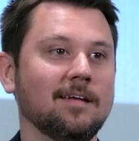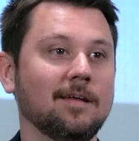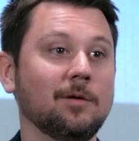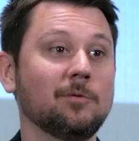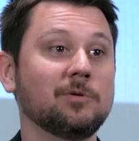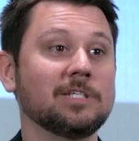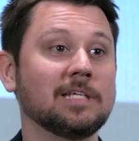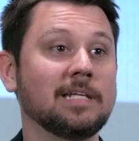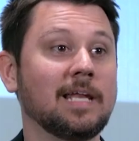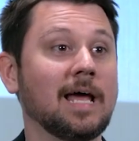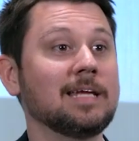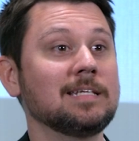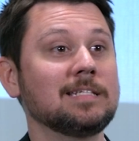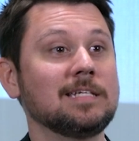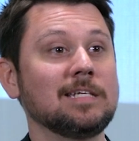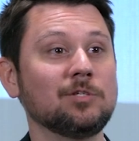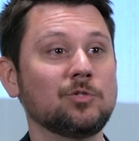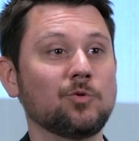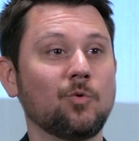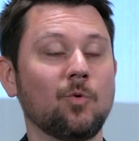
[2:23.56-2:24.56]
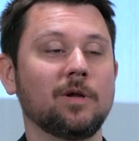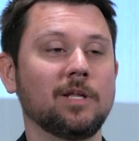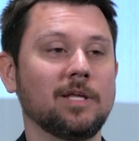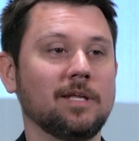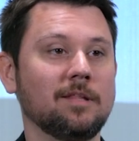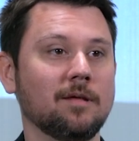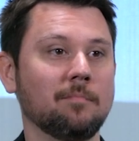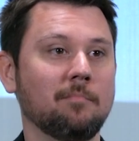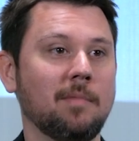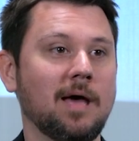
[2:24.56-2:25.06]
It was in 1920
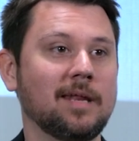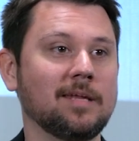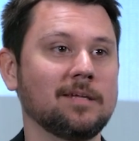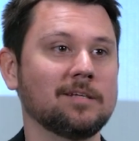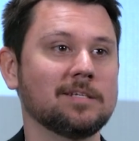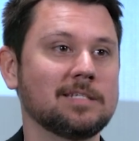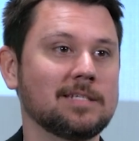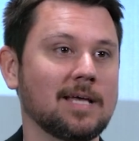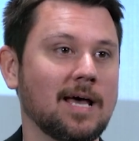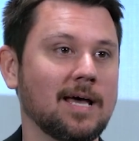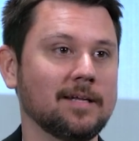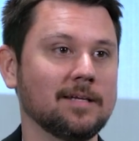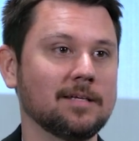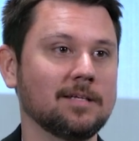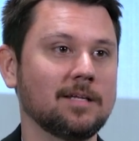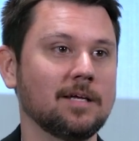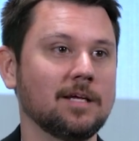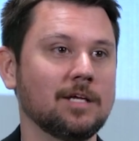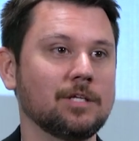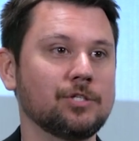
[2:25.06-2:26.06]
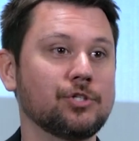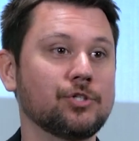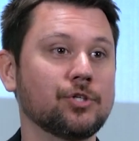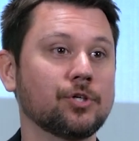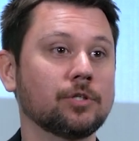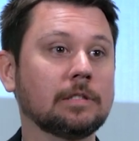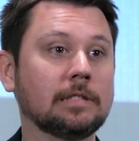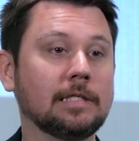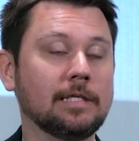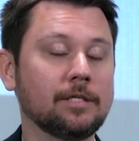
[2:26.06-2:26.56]
that Mattie decided to
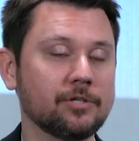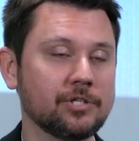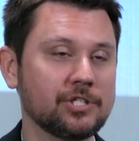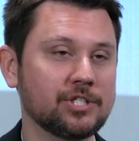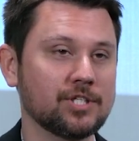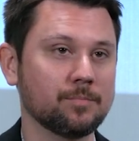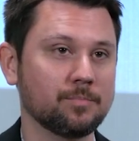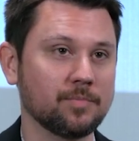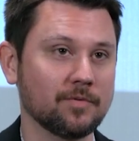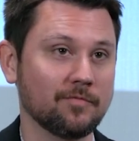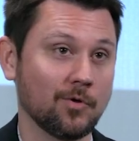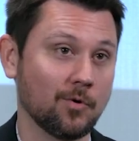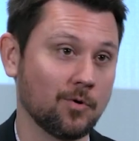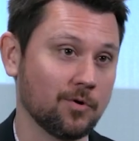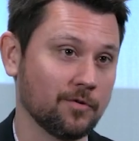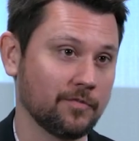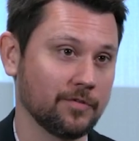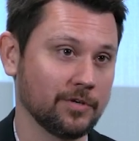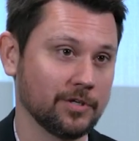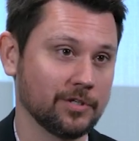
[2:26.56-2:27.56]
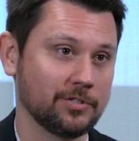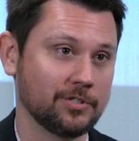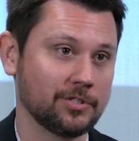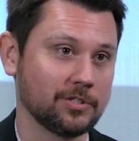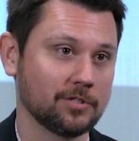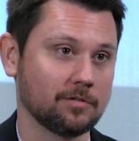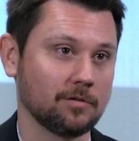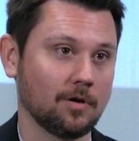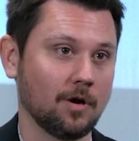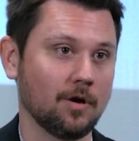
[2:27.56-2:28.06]
turn leadership of the orphanage
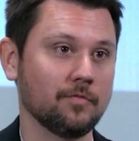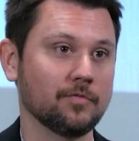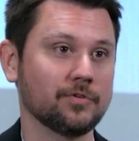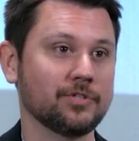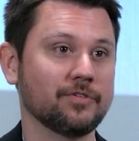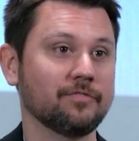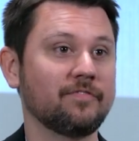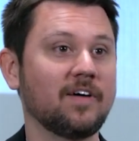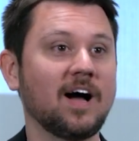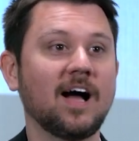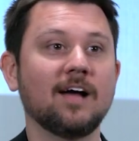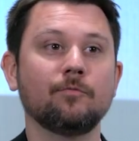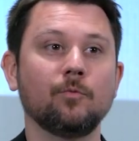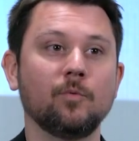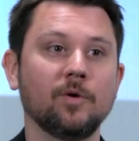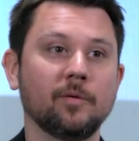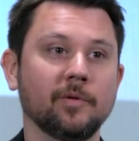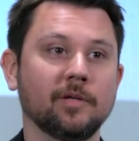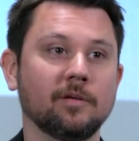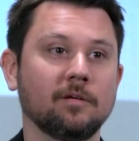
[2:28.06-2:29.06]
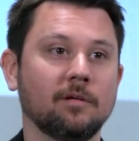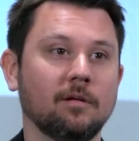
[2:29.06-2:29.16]
over to five women.